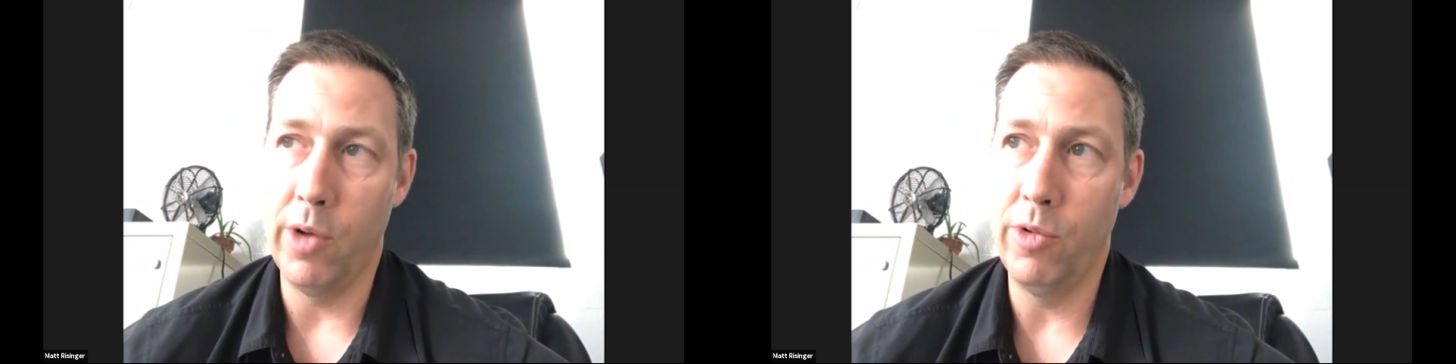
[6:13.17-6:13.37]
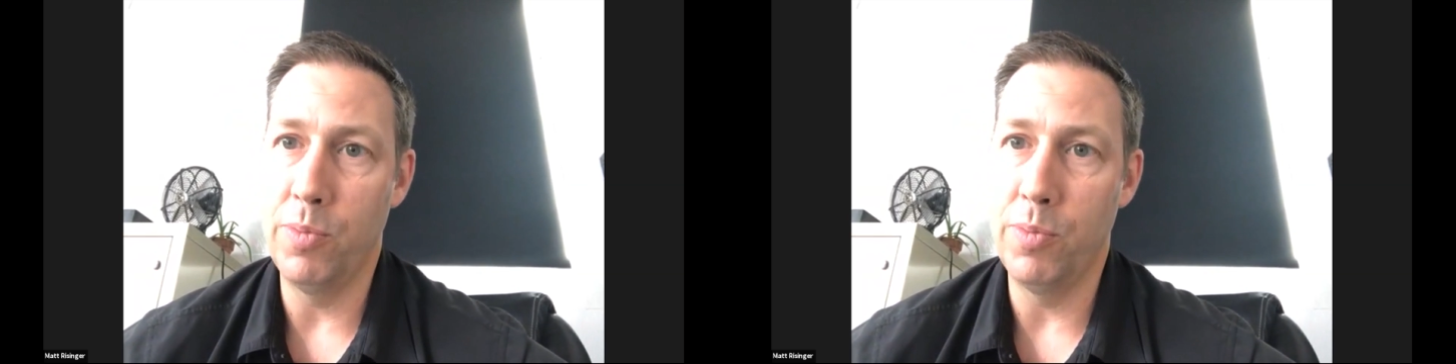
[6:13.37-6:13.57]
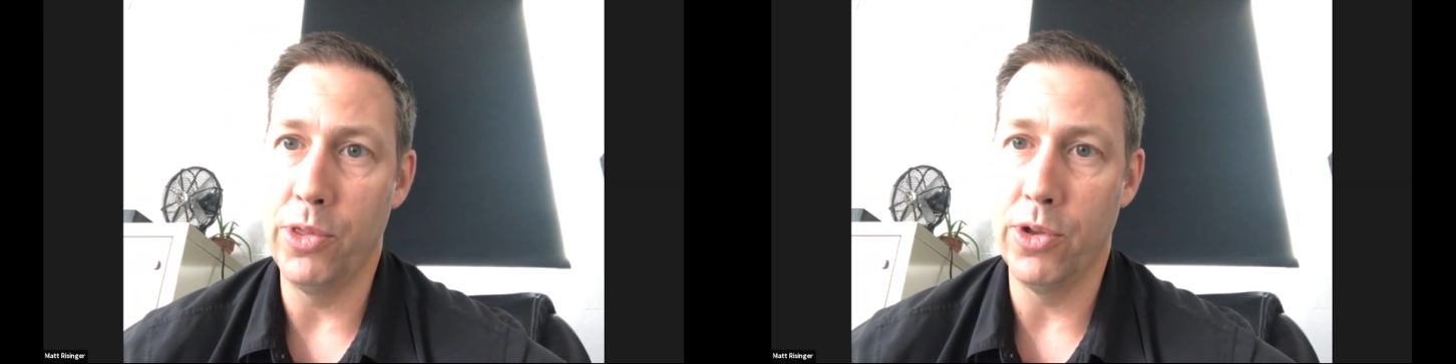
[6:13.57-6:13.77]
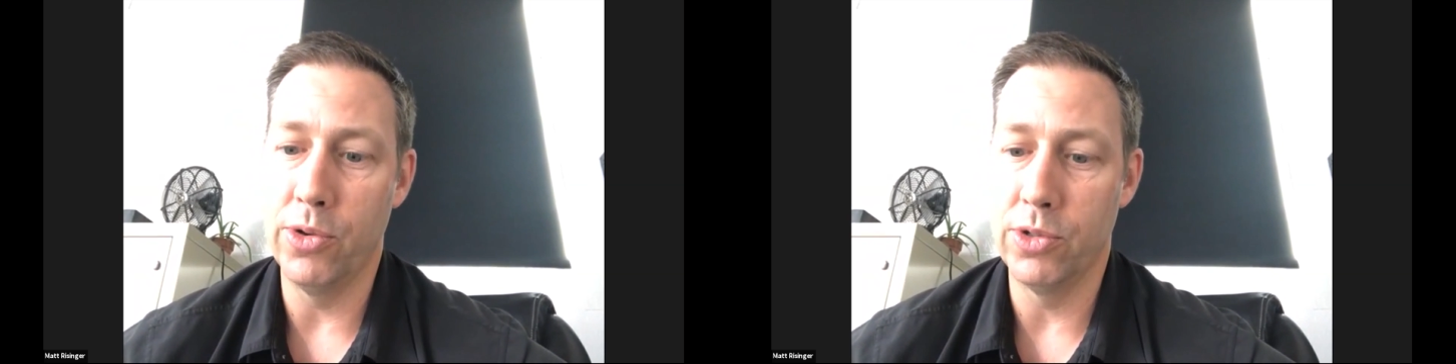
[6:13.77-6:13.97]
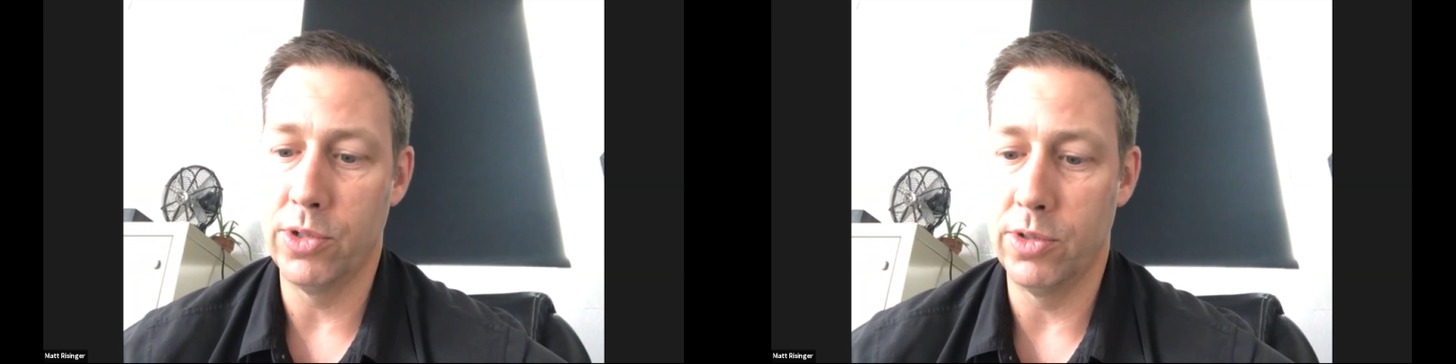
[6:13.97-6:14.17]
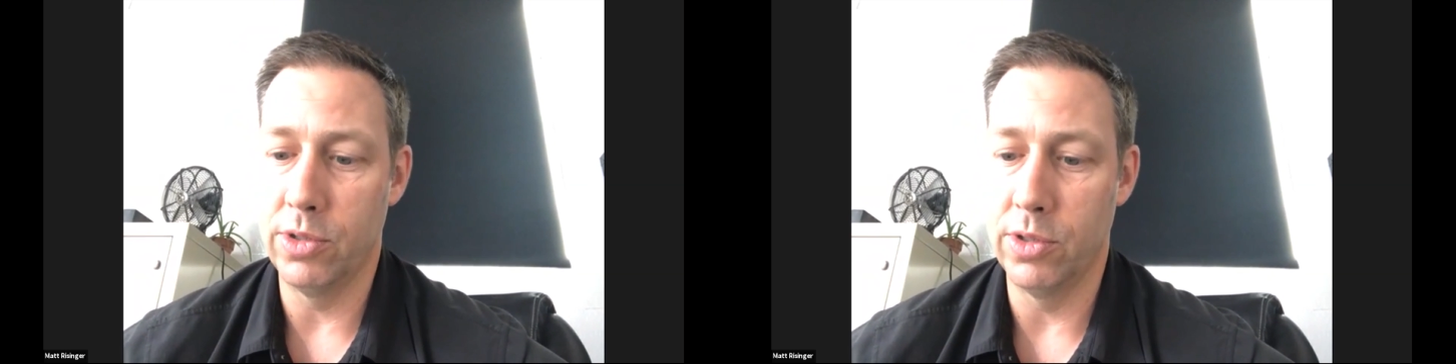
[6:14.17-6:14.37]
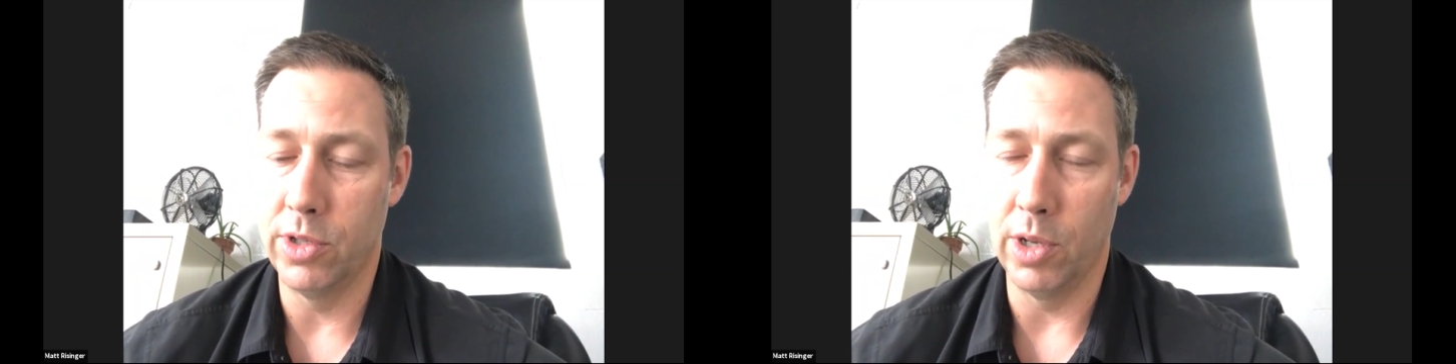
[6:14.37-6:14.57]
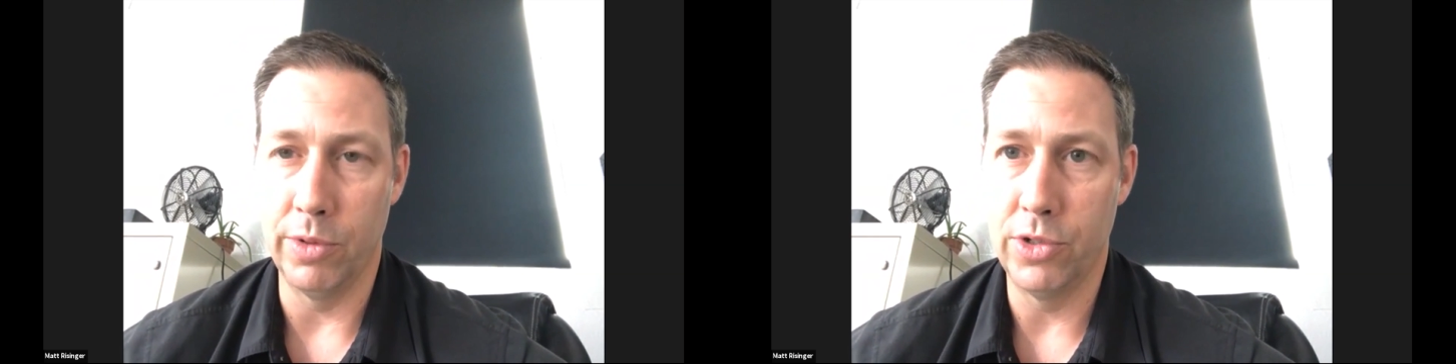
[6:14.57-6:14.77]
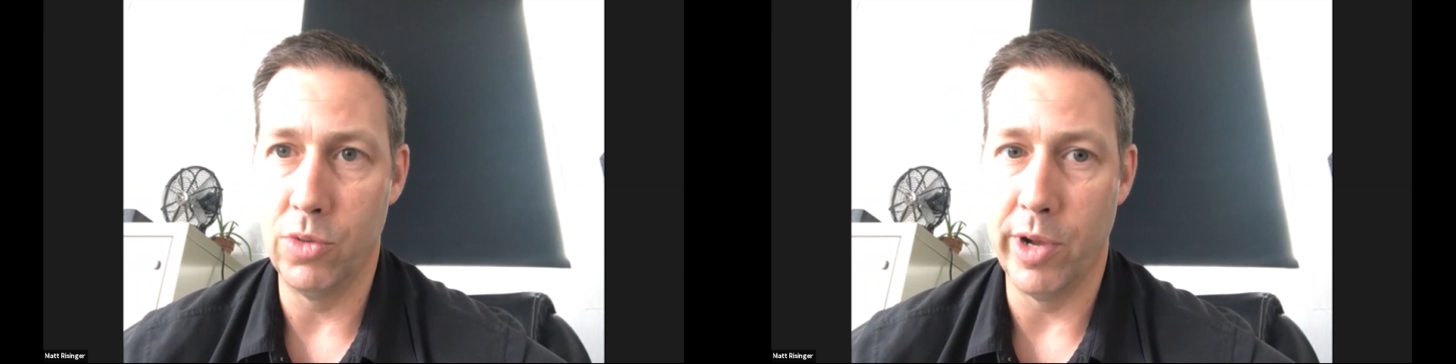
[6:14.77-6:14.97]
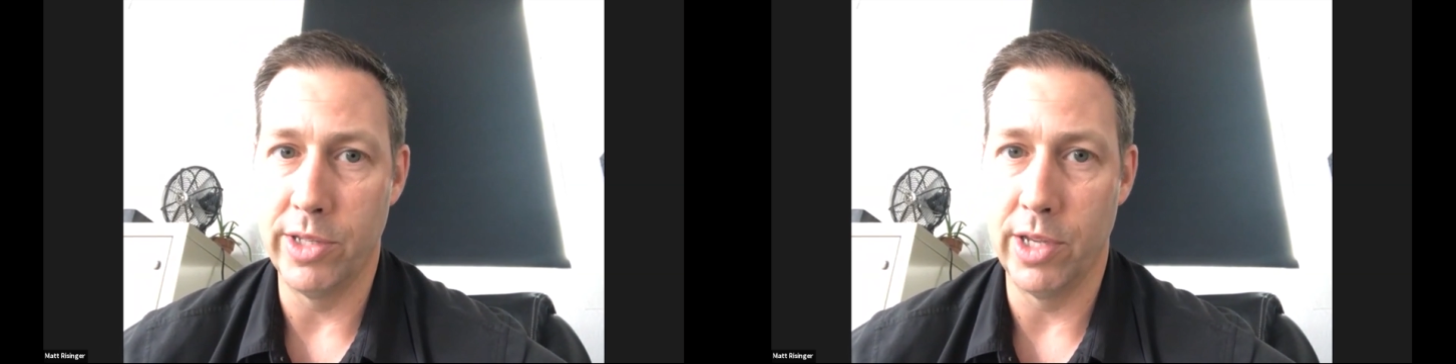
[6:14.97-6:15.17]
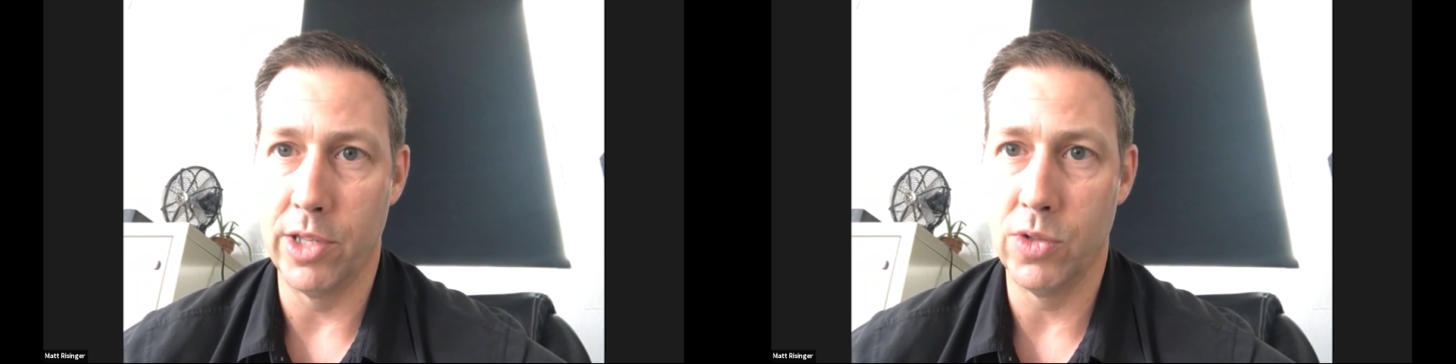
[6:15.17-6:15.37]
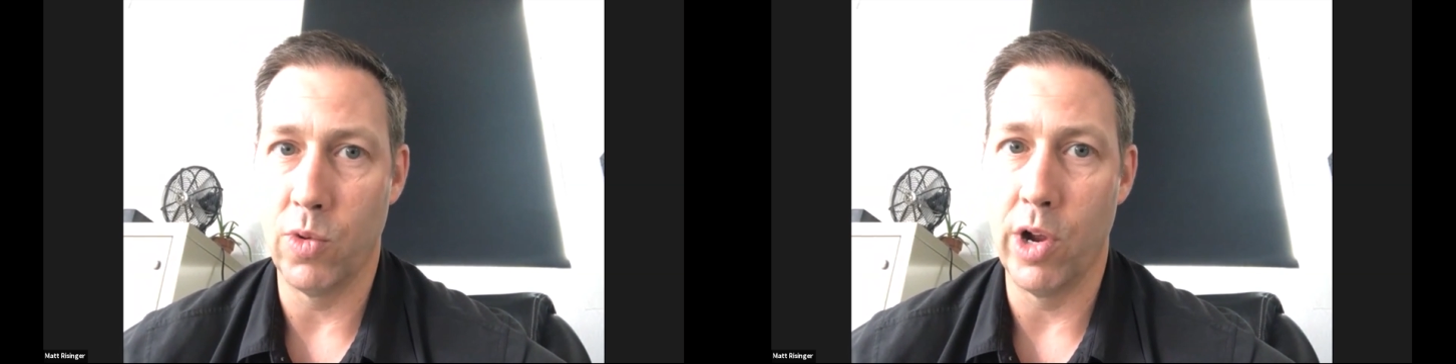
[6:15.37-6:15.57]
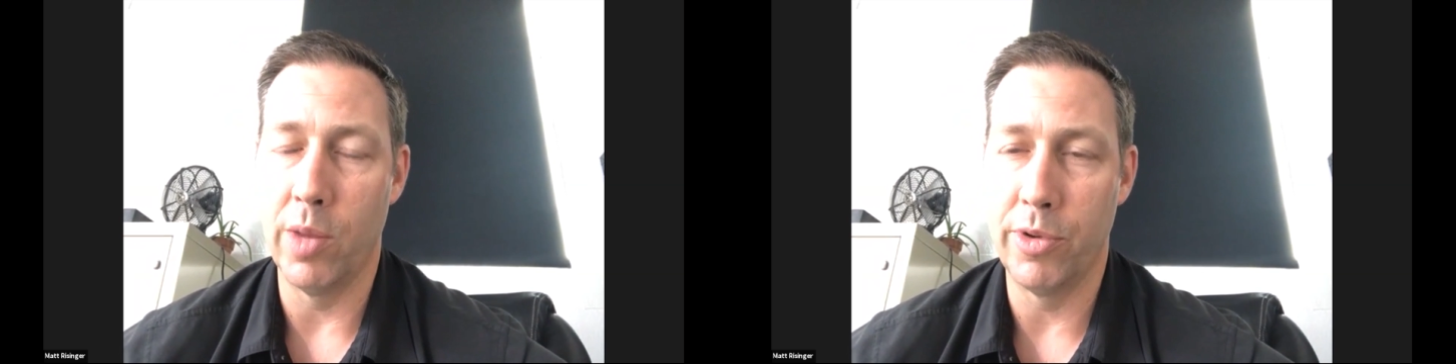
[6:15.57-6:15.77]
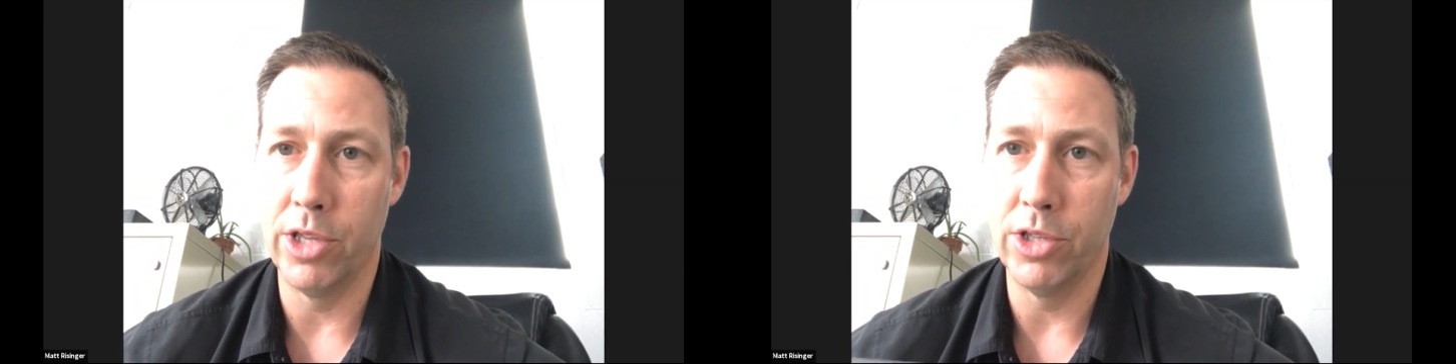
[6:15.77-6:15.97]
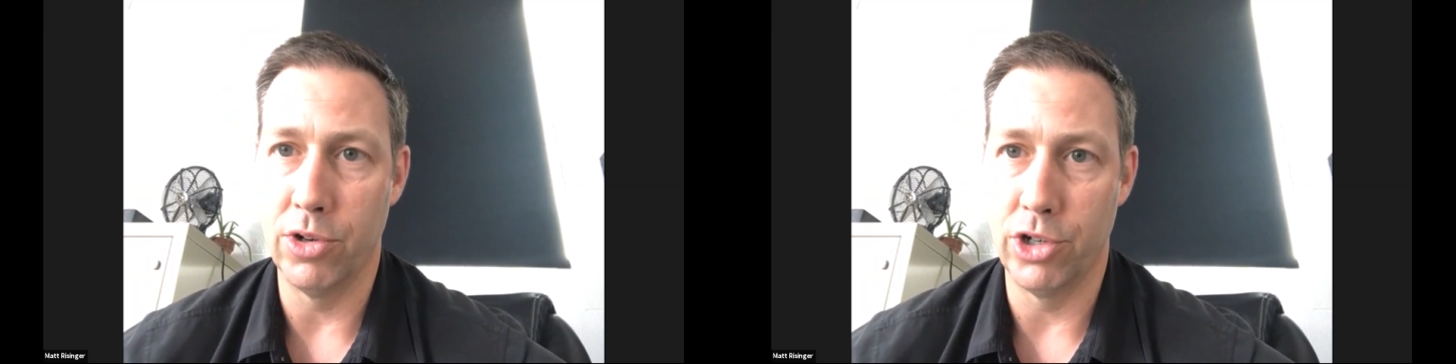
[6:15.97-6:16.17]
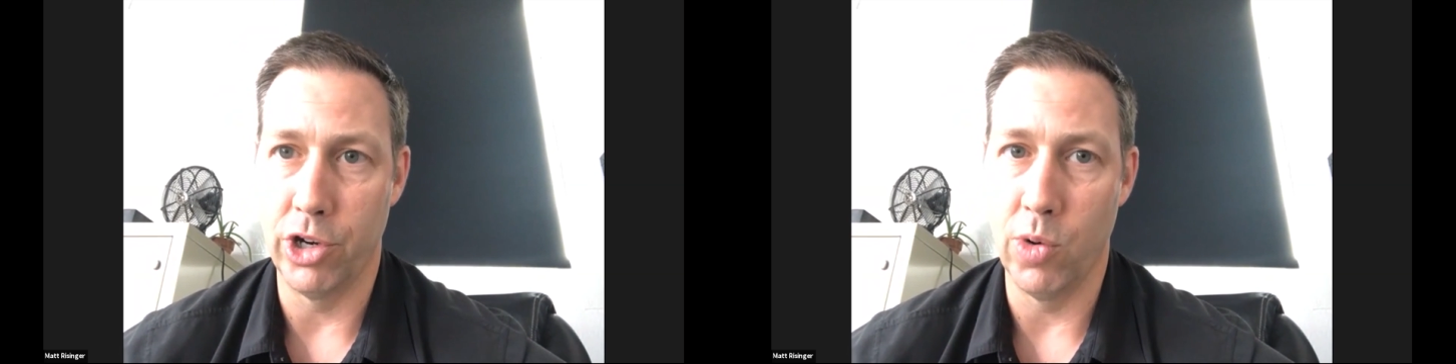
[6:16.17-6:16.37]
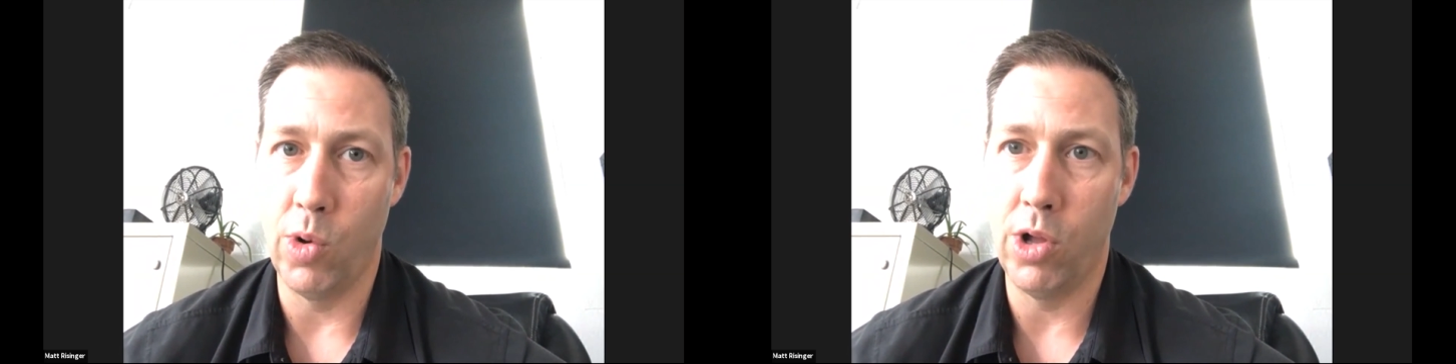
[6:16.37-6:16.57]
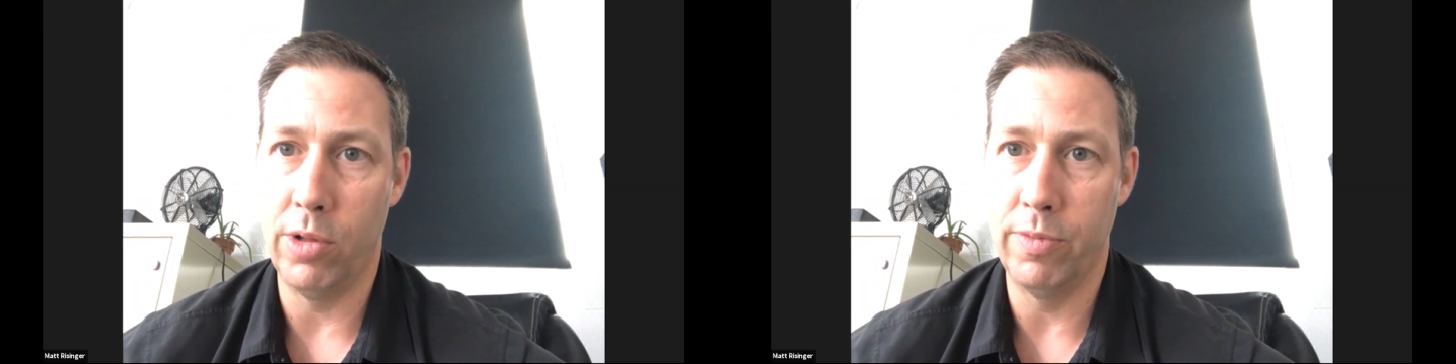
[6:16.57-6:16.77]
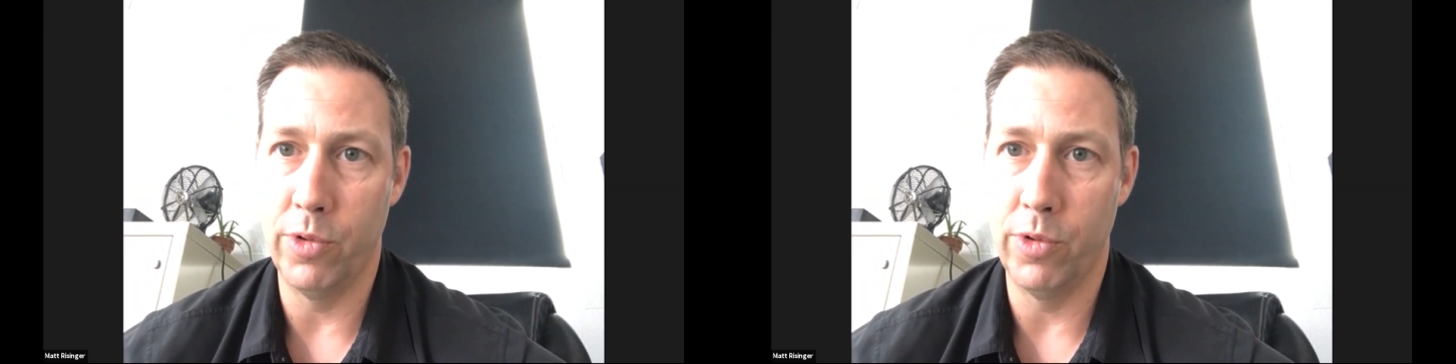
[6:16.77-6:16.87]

I would put those double two by tens right up against your shear wall,